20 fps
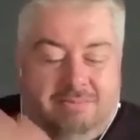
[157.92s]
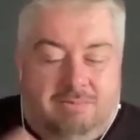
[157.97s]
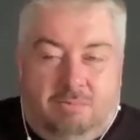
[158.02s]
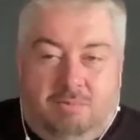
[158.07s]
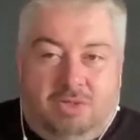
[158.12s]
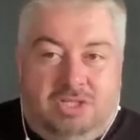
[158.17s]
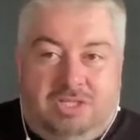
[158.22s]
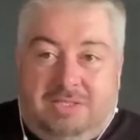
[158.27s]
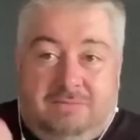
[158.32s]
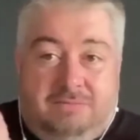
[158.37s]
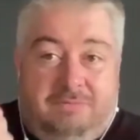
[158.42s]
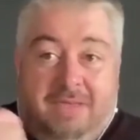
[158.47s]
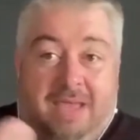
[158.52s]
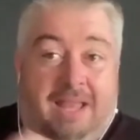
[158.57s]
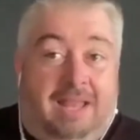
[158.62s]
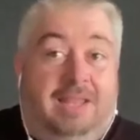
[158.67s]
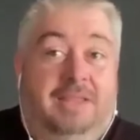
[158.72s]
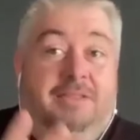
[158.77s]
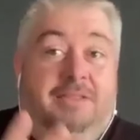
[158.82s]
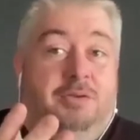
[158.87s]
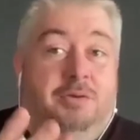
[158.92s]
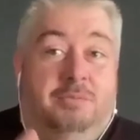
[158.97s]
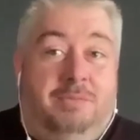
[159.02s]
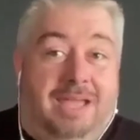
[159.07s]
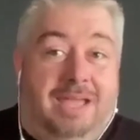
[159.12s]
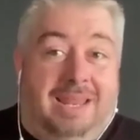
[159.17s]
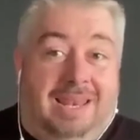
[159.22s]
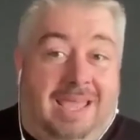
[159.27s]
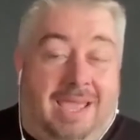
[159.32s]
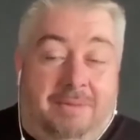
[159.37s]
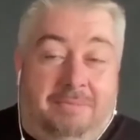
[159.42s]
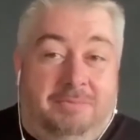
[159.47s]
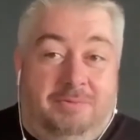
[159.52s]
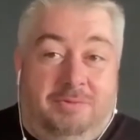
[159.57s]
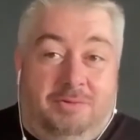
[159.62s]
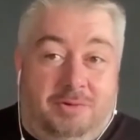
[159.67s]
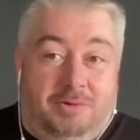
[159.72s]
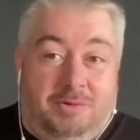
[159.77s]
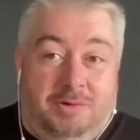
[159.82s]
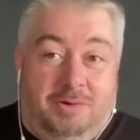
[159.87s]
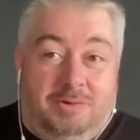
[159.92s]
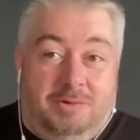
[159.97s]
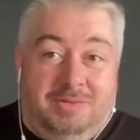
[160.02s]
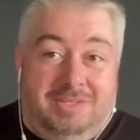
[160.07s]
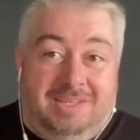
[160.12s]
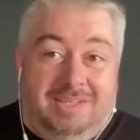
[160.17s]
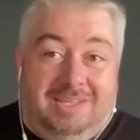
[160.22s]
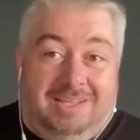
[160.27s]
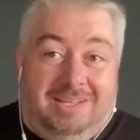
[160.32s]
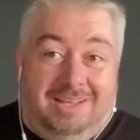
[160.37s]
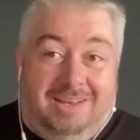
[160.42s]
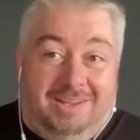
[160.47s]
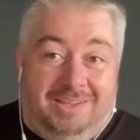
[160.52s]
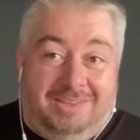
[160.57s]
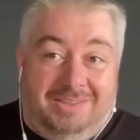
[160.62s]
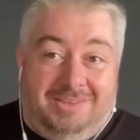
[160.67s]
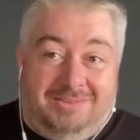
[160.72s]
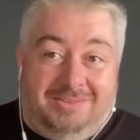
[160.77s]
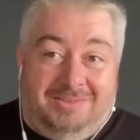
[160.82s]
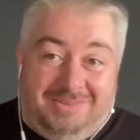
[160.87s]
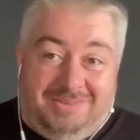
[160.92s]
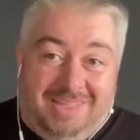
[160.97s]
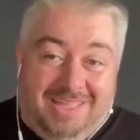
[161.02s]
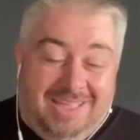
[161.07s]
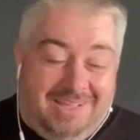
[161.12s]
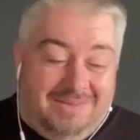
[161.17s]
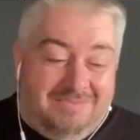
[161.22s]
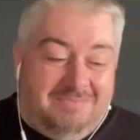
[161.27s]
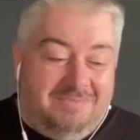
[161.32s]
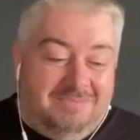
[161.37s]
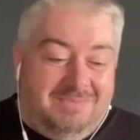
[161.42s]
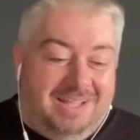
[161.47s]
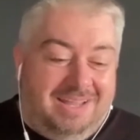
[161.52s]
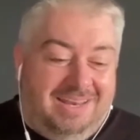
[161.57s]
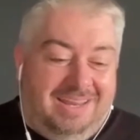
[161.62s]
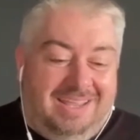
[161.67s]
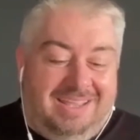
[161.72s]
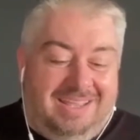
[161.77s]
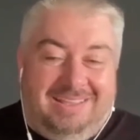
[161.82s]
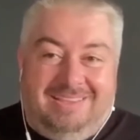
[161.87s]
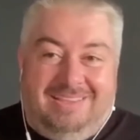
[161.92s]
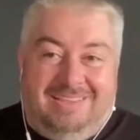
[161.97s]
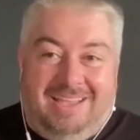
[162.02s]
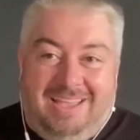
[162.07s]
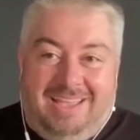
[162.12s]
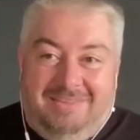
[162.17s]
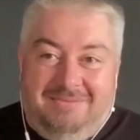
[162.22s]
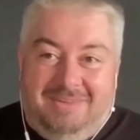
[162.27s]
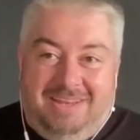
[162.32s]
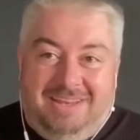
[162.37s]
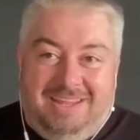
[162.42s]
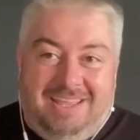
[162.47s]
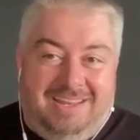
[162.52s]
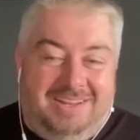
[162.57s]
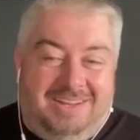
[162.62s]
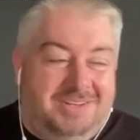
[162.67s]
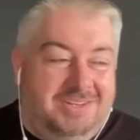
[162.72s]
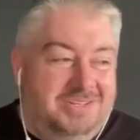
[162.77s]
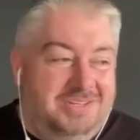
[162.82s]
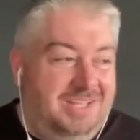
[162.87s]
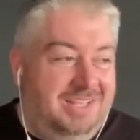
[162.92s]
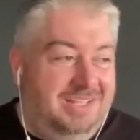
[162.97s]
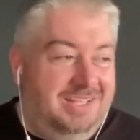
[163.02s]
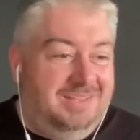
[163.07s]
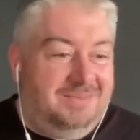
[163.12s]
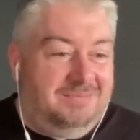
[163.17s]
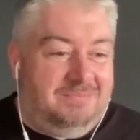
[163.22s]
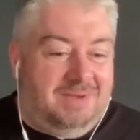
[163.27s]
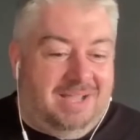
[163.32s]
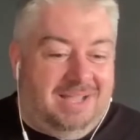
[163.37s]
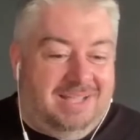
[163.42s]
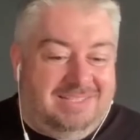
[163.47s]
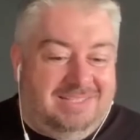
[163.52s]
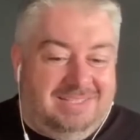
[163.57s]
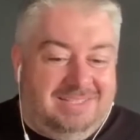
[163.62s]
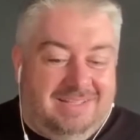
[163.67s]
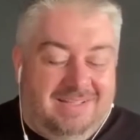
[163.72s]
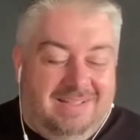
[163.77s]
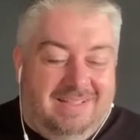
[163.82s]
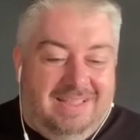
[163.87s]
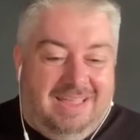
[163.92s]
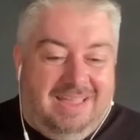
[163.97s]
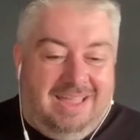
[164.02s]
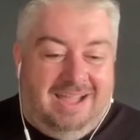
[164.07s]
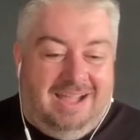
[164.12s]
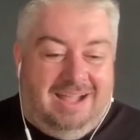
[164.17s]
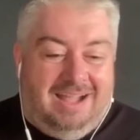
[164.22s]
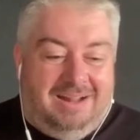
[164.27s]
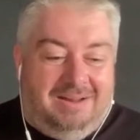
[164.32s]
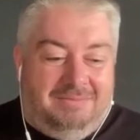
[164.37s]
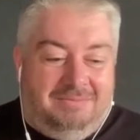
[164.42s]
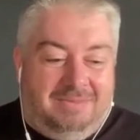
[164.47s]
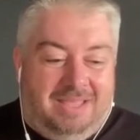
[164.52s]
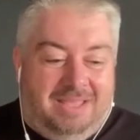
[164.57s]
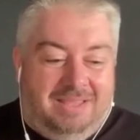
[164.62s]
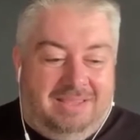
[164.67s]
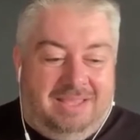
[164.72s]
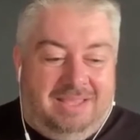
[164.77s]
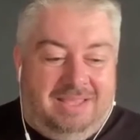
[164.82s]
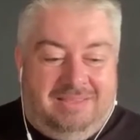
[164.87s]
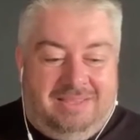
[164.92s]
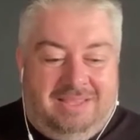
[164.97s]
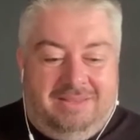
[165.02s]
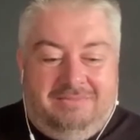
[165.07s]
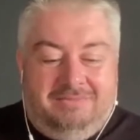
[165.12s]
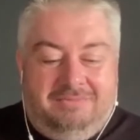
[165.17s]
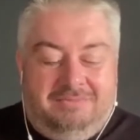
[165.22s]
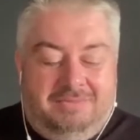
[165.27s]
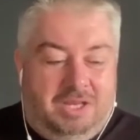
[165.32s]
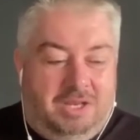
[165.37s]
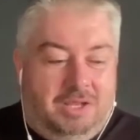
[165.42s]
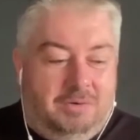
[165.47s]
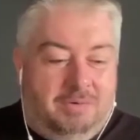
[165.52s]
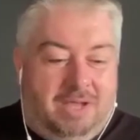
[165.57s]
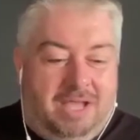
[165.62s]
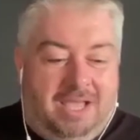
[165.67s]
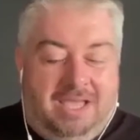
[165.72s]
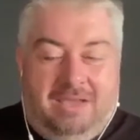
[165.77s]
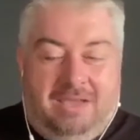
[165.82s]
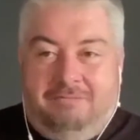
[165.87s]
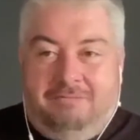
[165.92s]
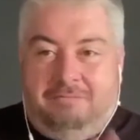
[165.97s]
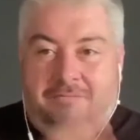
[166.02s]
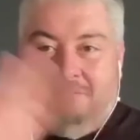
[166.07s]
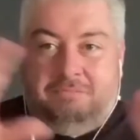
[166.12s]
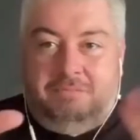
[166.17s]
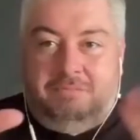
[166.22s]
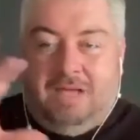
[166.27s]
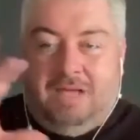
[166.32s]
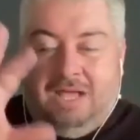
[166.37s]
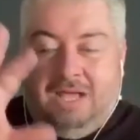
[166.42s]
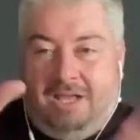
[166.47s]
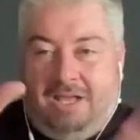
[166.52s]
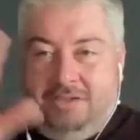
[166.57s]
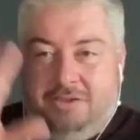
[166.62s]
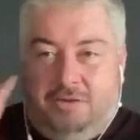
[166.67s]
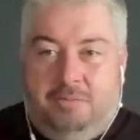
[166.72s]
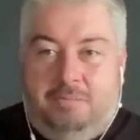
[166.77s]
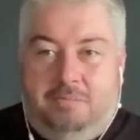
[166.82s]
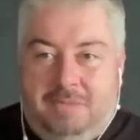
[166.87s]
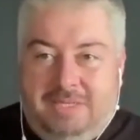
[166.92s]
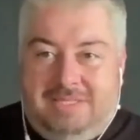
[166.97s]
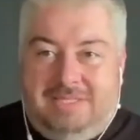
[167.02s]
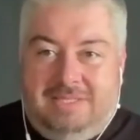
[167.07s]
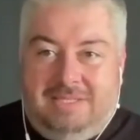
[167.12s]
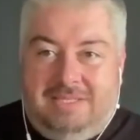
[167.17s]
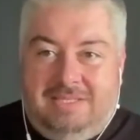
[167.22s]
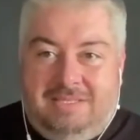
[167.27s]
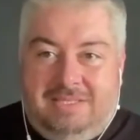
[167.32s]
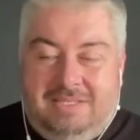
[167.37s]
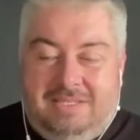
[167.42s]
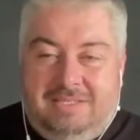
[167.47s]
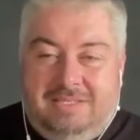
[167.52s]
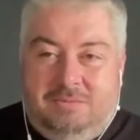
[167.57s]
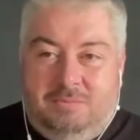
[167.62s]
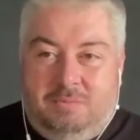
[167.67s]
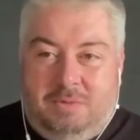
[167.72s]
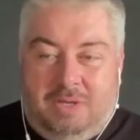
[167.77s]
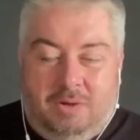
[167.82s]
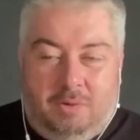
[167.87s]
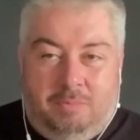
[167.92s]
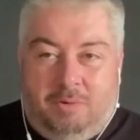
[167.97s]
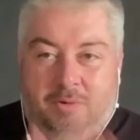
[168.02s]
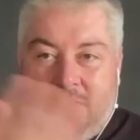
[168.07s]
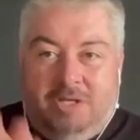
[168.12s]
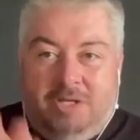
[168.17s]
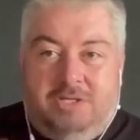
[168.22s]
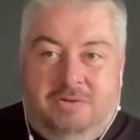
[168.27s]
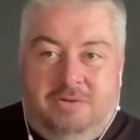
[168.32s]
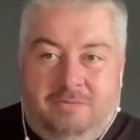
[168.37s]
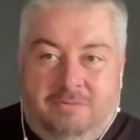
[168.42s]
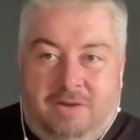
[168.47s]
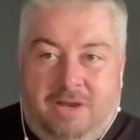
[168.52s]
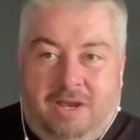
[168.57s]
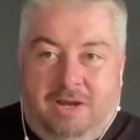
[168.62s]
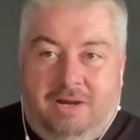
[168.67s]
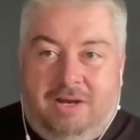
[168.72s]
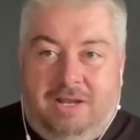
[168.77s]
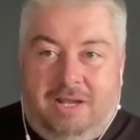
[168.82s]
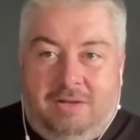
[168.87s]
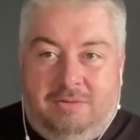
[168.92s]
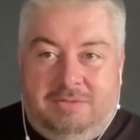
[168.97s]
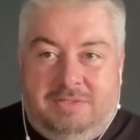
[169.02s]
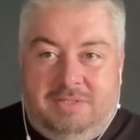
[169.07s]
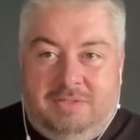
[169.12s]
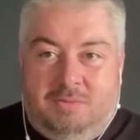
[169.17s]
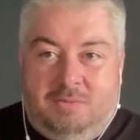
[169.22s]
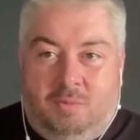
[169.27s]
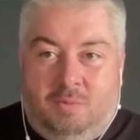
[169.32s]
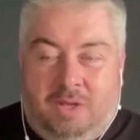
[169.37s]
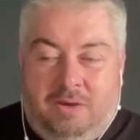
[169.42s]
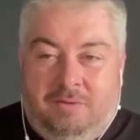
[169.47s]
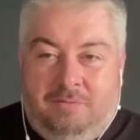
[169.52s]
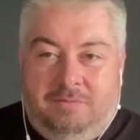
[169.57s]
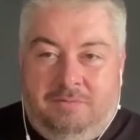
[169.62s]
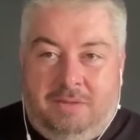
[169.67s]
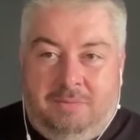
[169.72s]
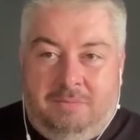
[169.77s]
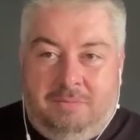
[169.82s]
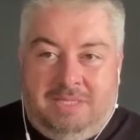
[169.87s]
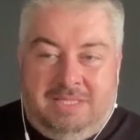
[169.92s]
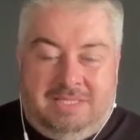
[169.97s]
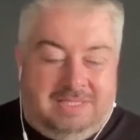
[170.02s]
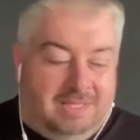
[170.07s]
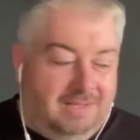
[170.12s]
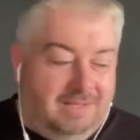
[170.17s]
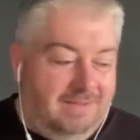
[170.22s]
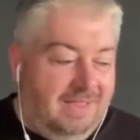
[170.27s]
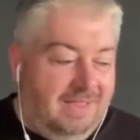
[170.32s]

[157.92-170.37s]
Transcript: just fell into my lap through losing a lot of money and time and energy in the past. And then, I have other businesses. Operation Firehouse is one of them. It's a